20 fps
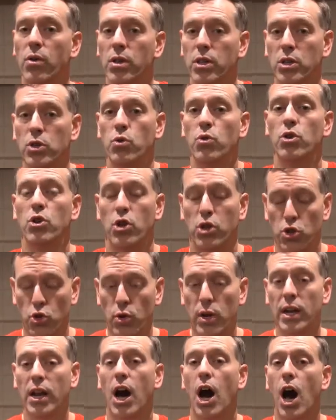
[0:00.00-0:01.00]
you
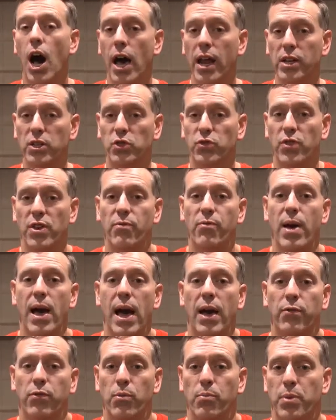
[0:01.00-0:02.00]
need honest
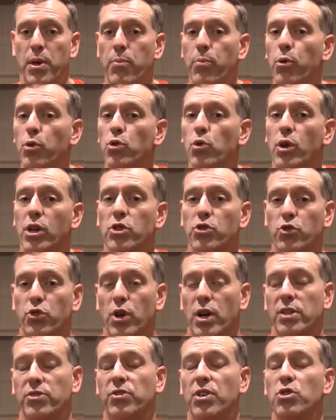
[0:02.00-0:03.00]
feedback from people you can trust,